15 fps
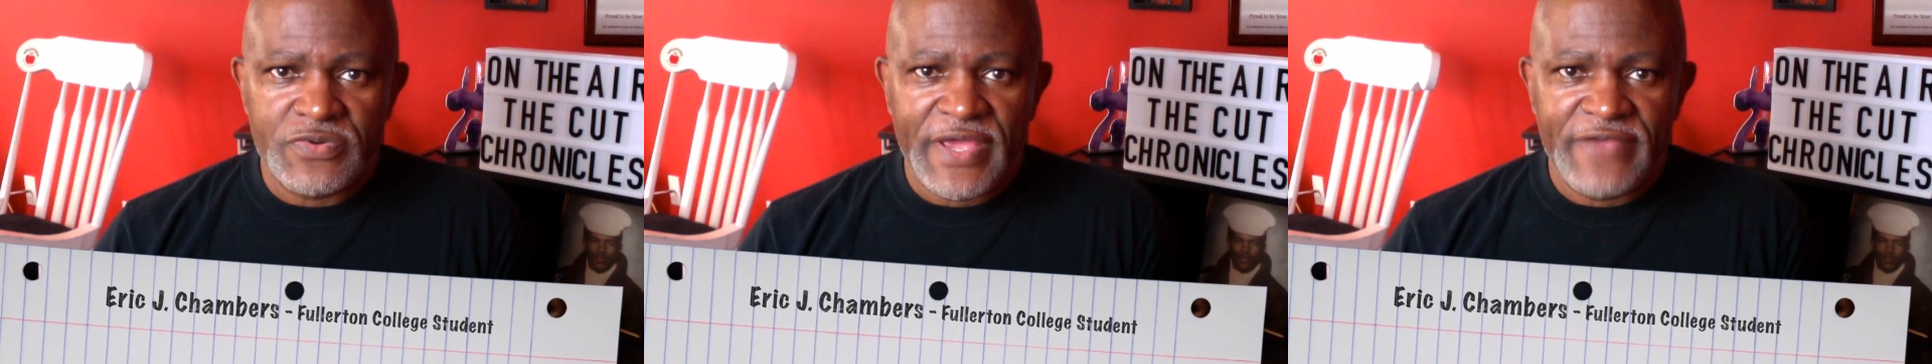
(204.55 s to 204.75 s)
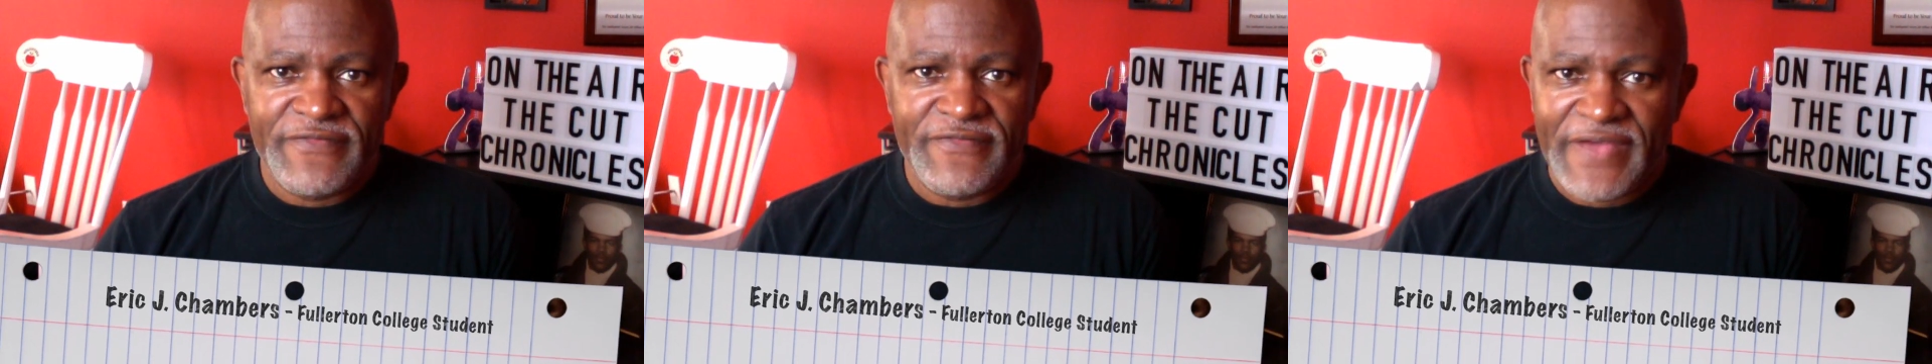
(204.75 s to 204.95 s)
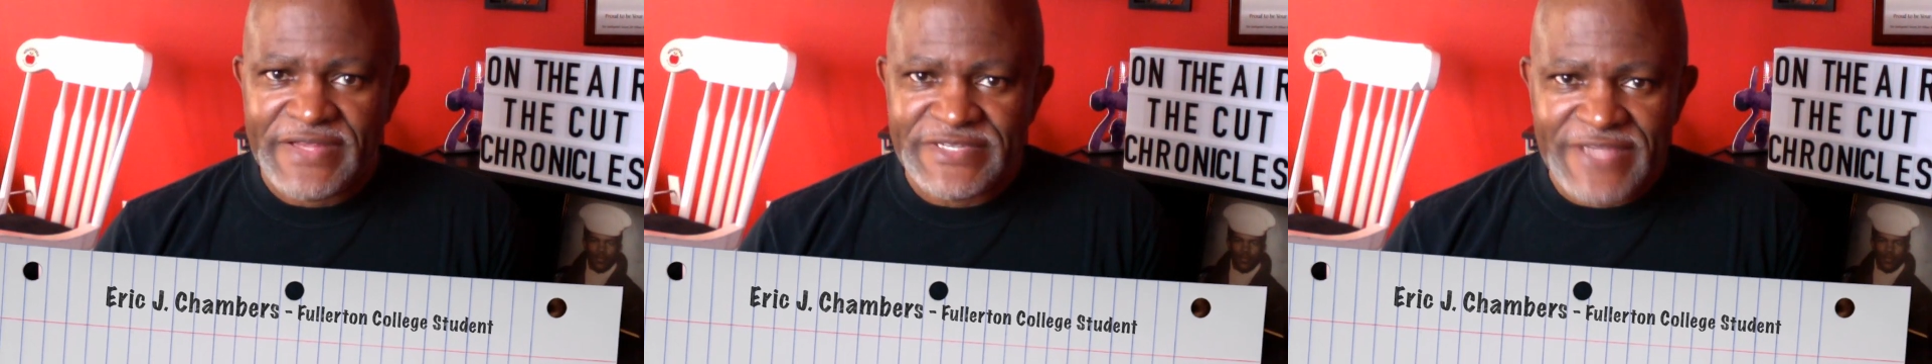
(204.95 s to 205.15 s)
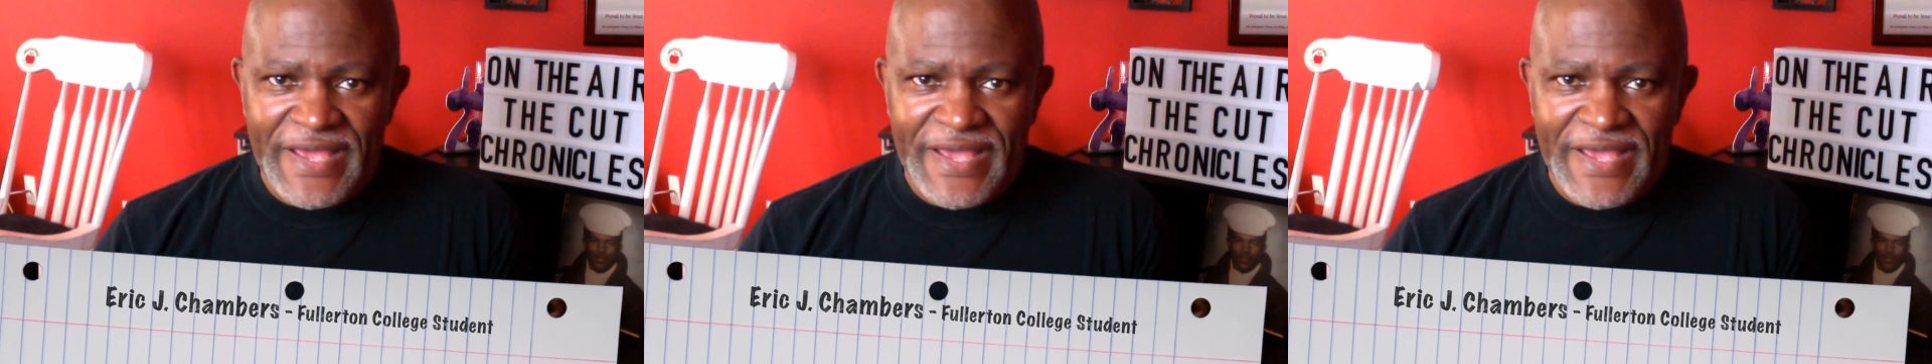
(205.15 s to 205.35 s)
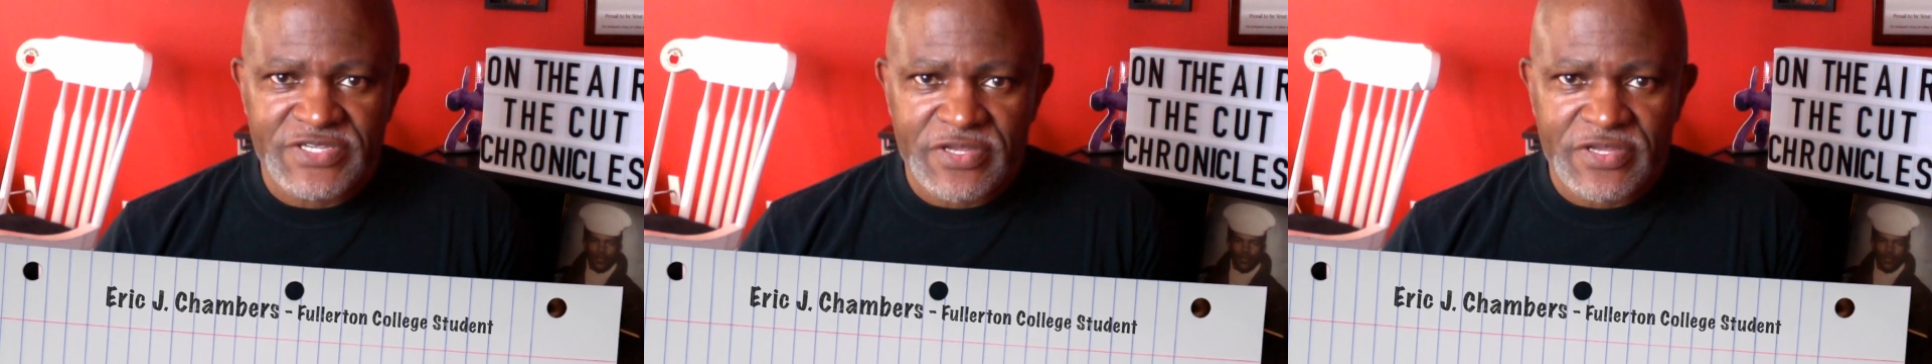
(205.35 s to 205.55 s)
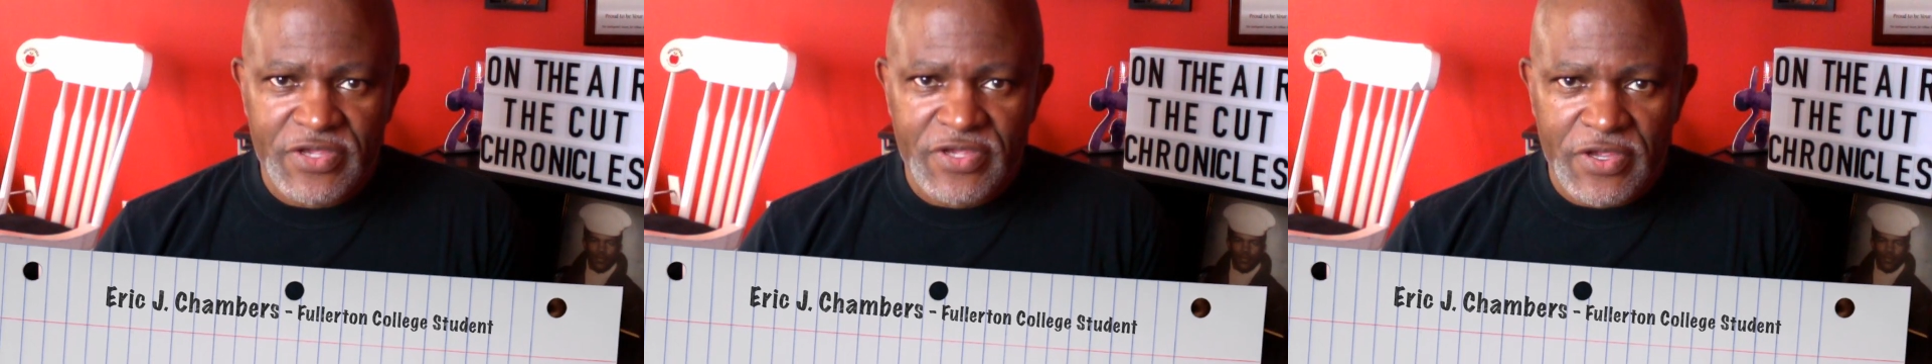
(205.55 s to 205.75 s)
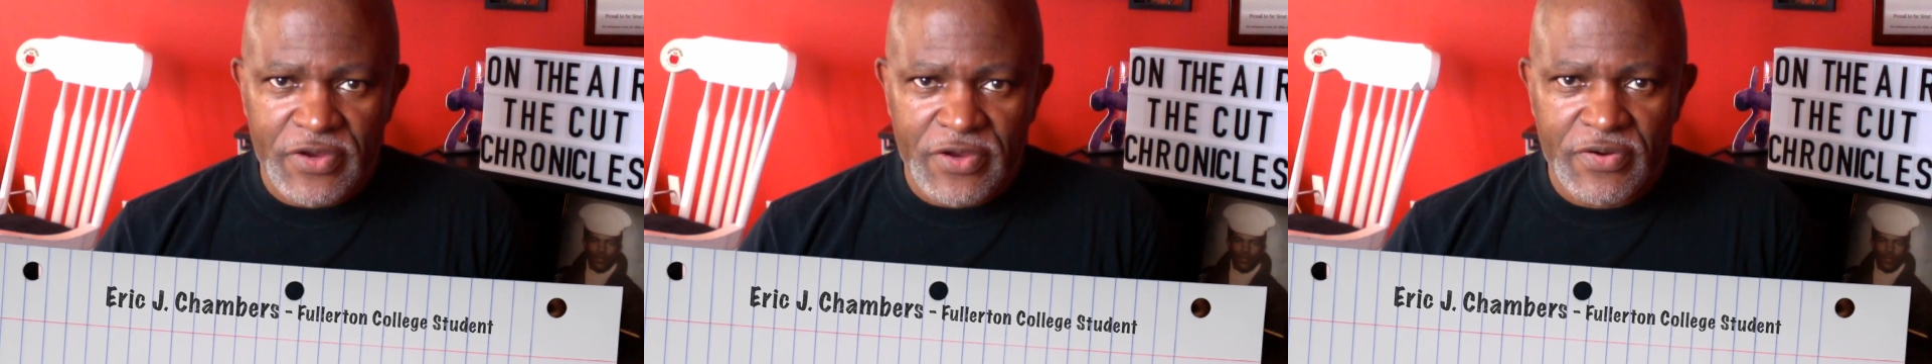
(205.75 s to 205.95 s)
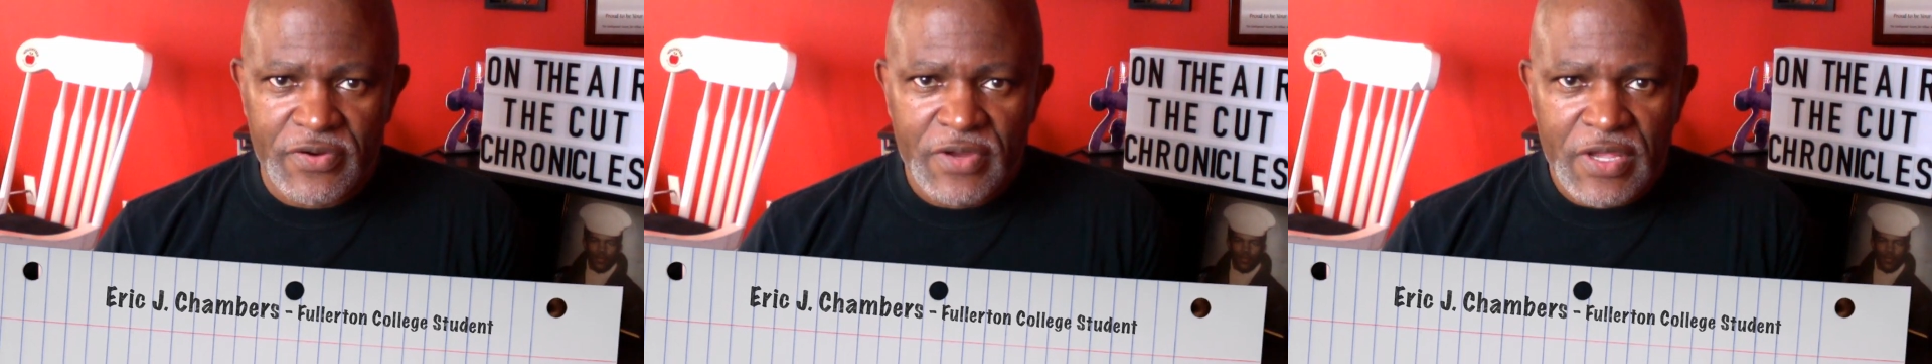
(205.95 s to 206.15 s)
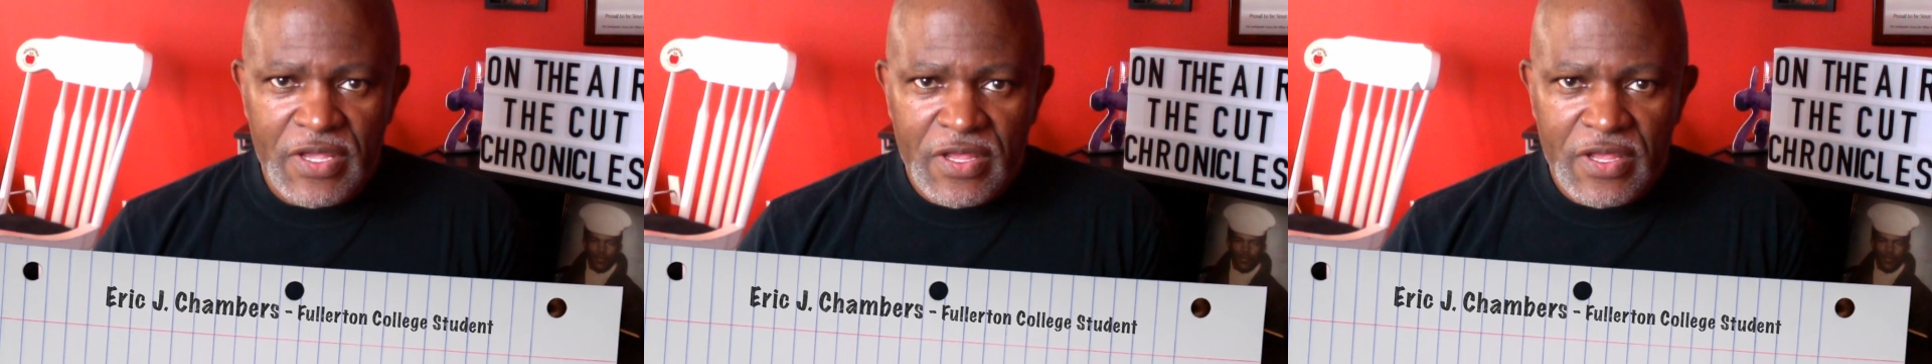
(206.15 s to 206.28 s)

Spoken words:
a fantastic year